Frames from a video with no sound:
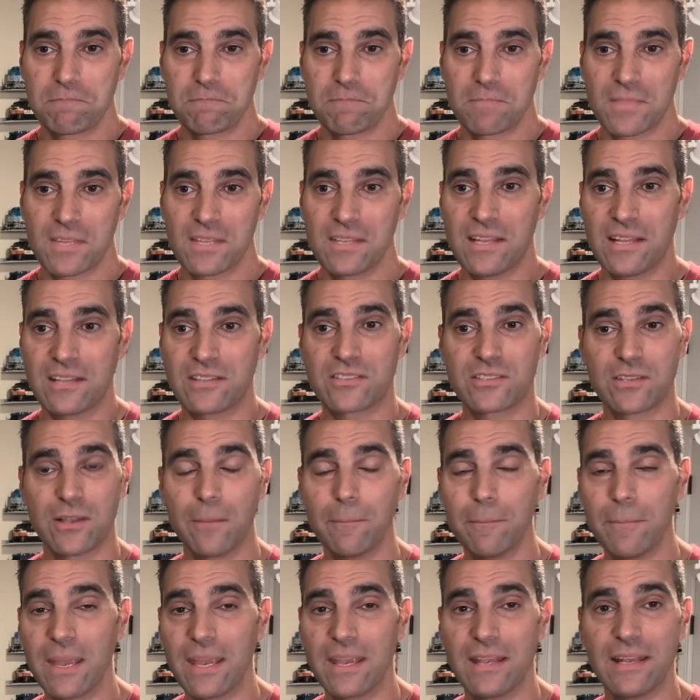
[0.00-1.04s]
that
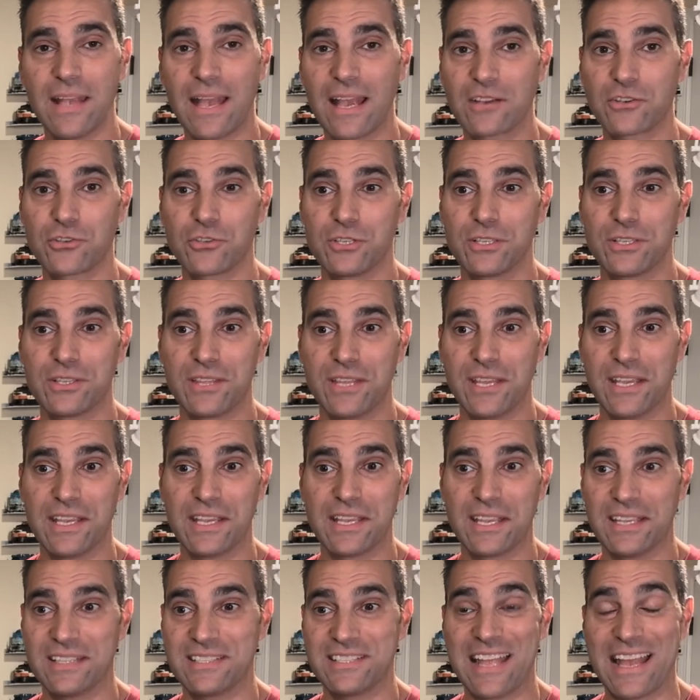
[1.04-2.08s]
some may actually
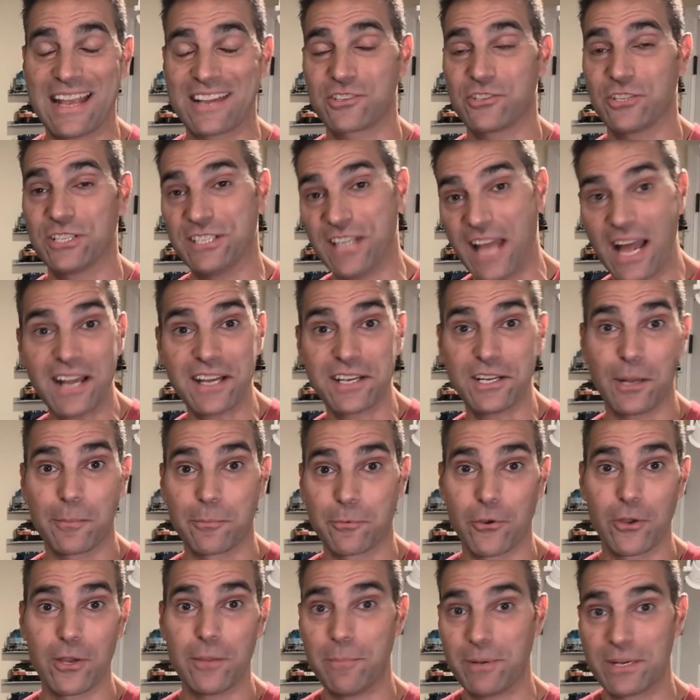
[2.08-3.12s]
think is actually not an
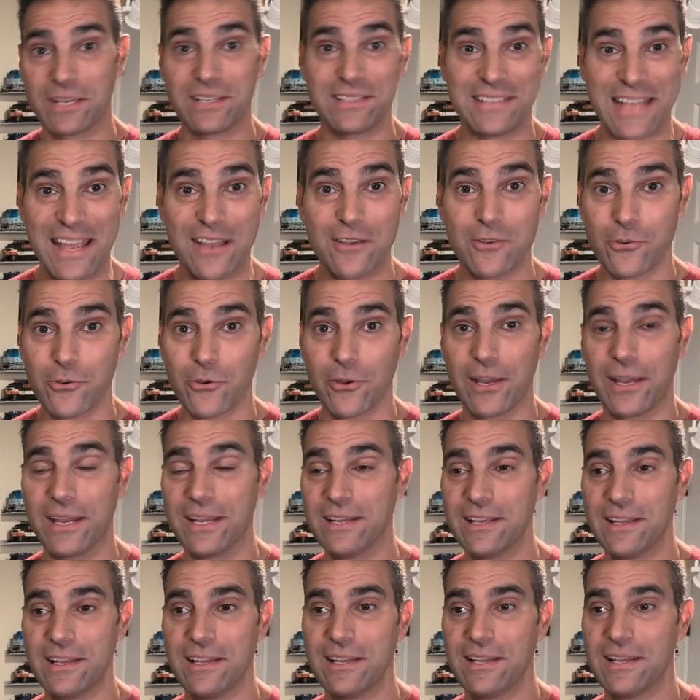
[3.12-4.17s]
upgrade, but a
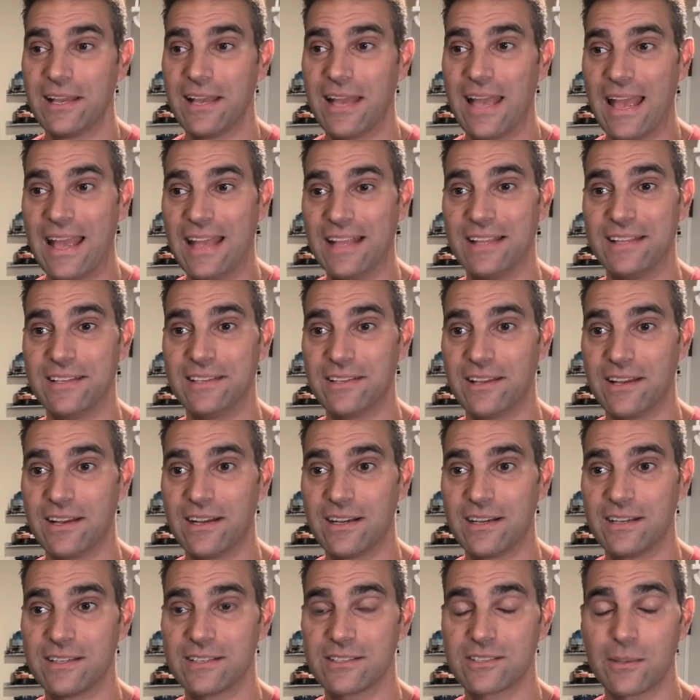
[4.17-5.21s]
downgrade. And
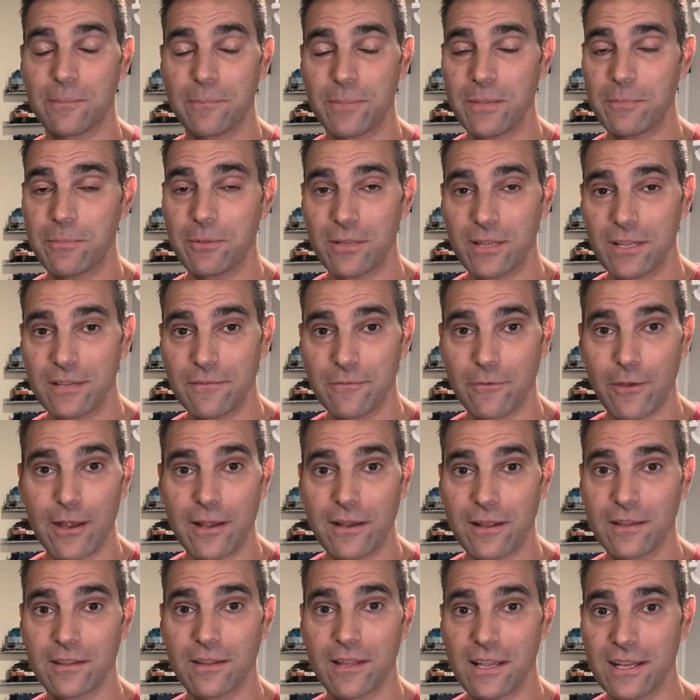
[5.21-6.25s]
some people I've read
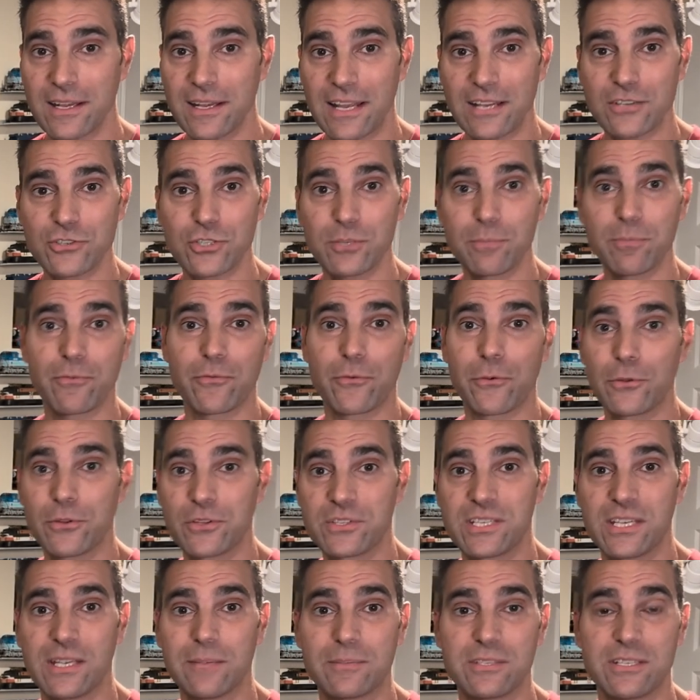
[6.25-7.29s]
online actually prefer the
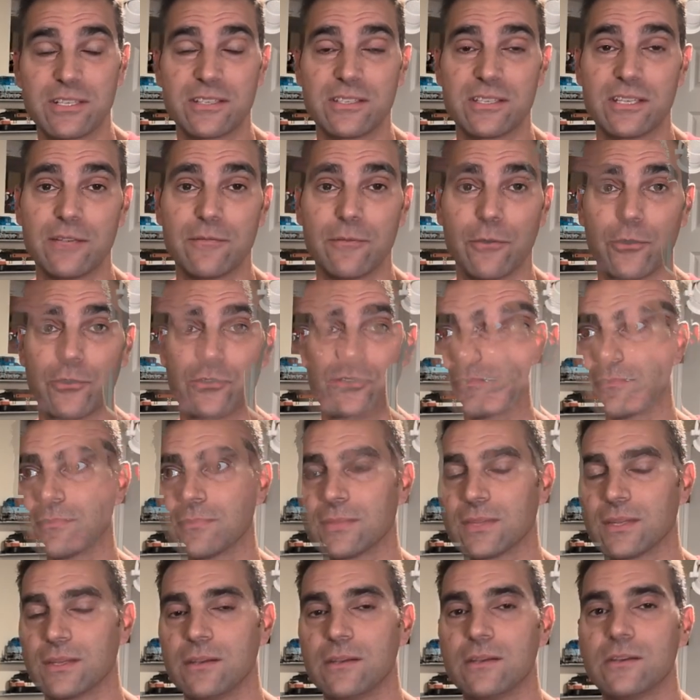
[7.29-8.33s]
TMCC version.
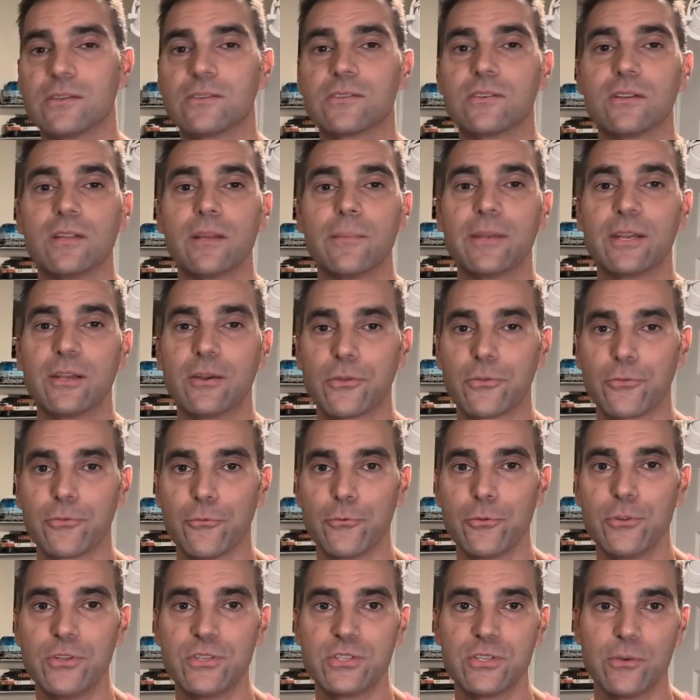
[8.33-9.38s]
So let me go
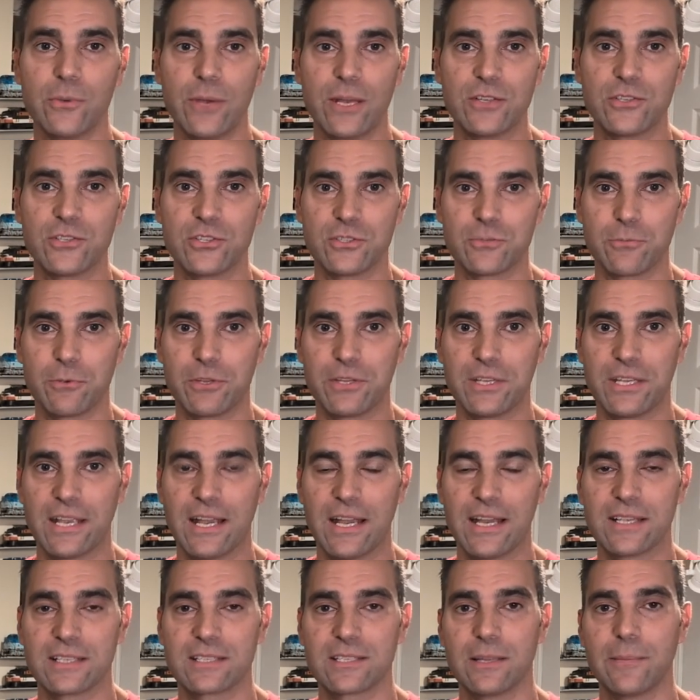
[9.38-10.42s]
through the two engines with you
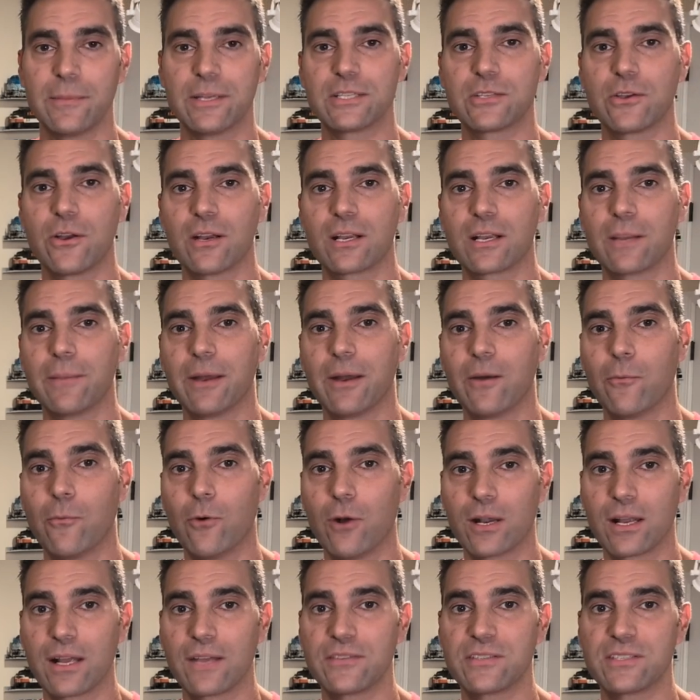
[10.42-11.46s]
guys. Let me talk about
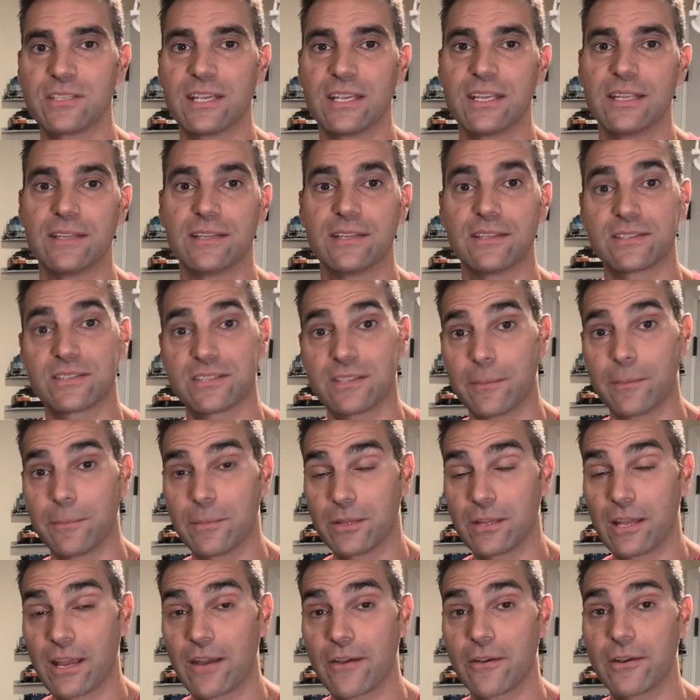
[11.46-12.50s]
what I've seen, the
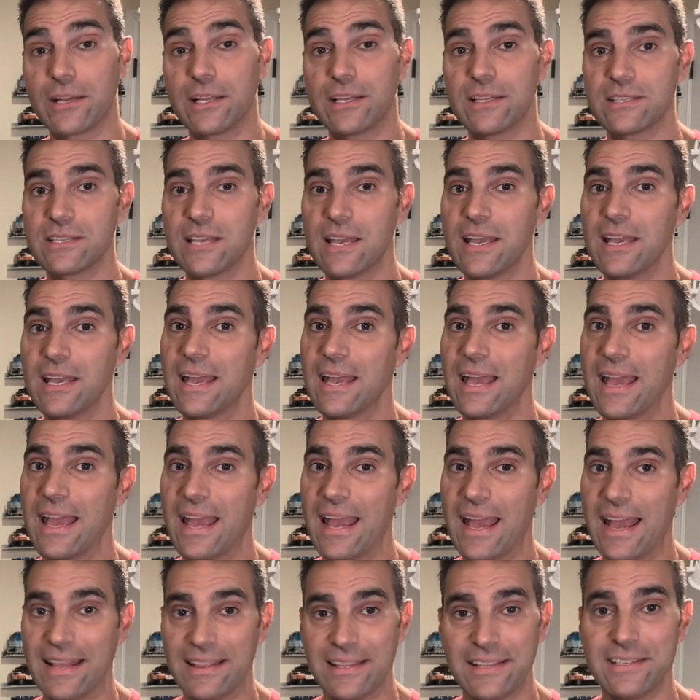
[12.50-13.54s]
similarities
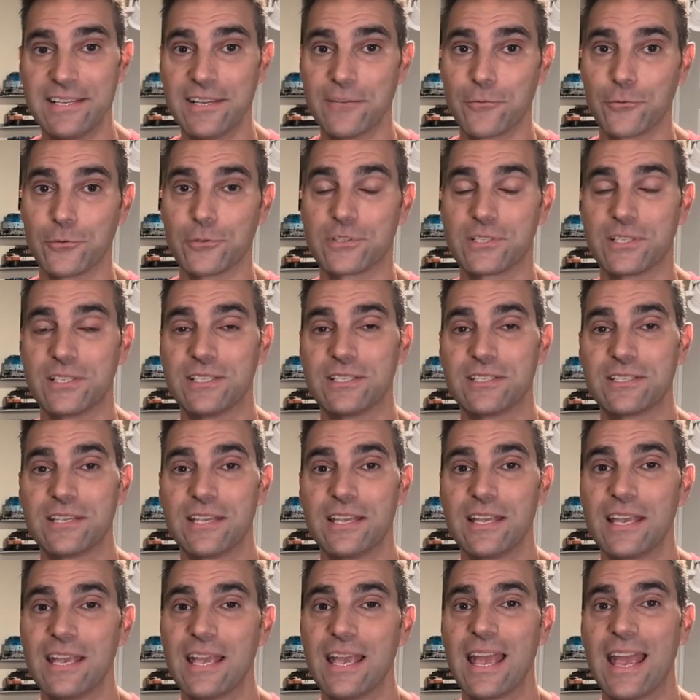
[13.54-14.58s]
and the differences,
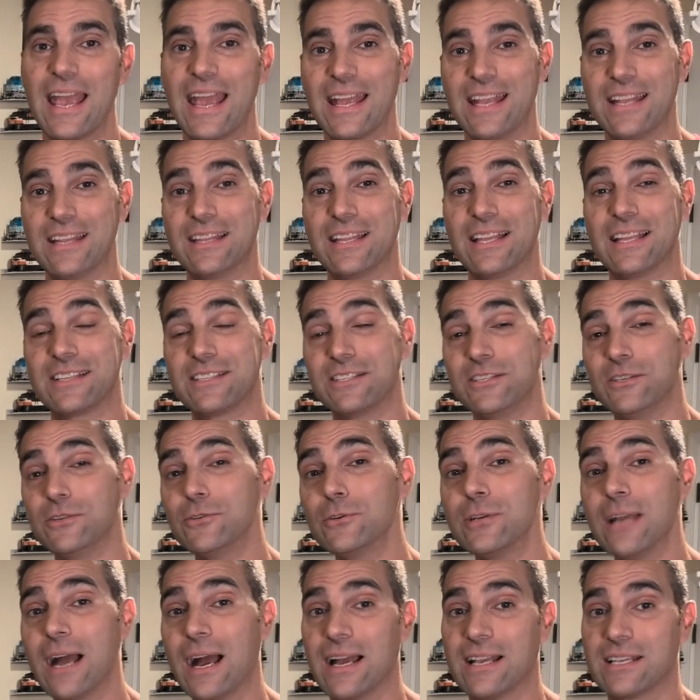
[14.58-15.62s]
and let you
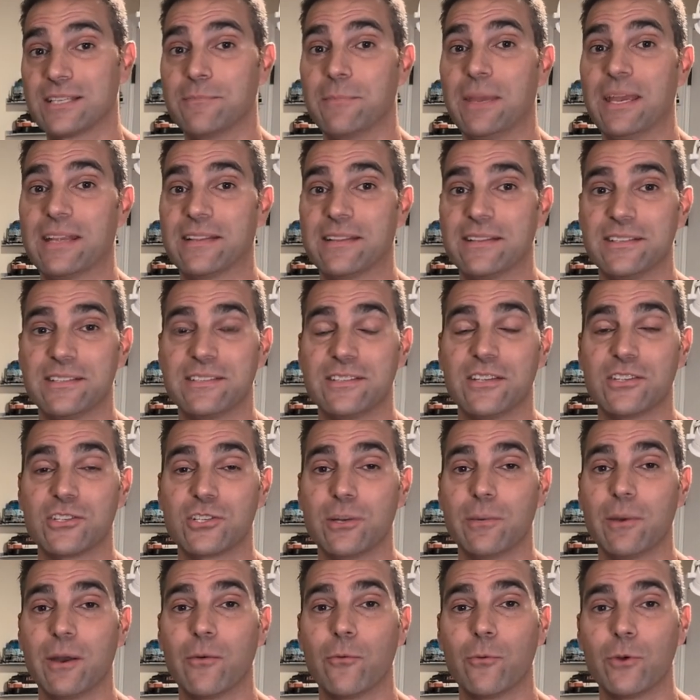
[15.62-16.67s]
guys make the
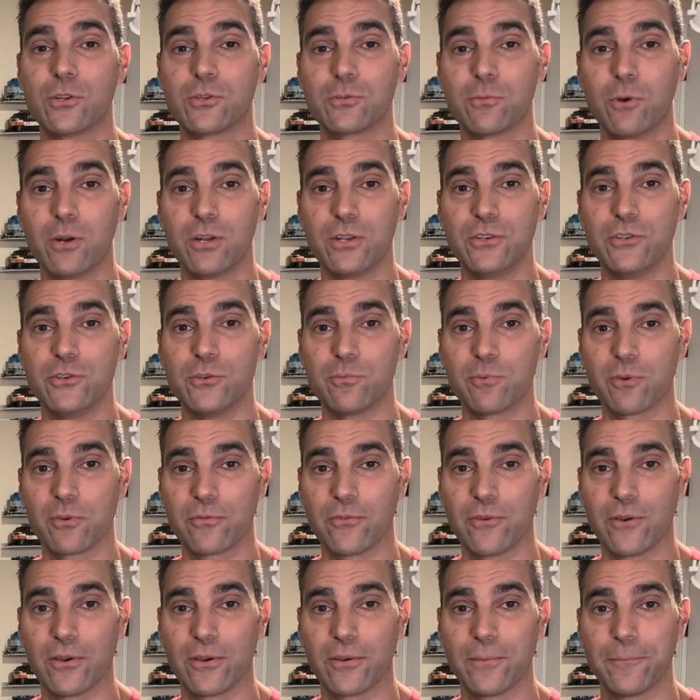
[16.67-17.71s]
decision about which one you
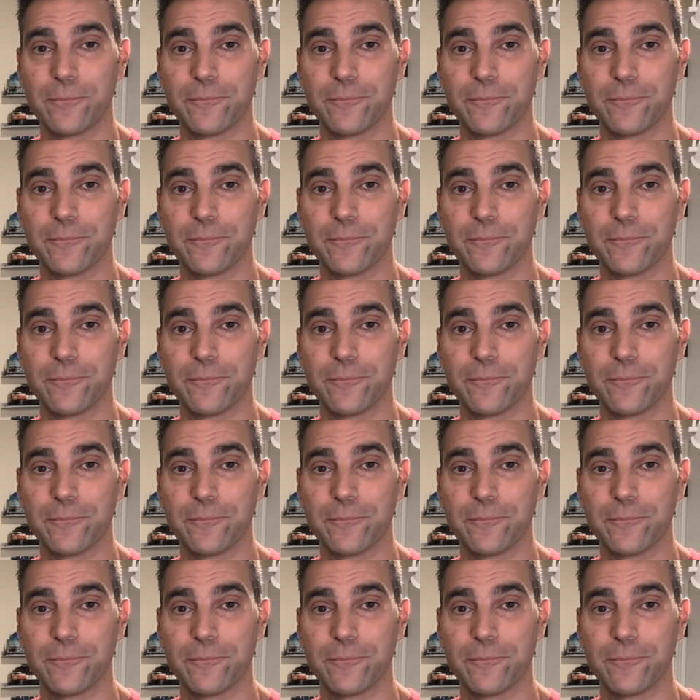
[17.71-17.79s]
prefer.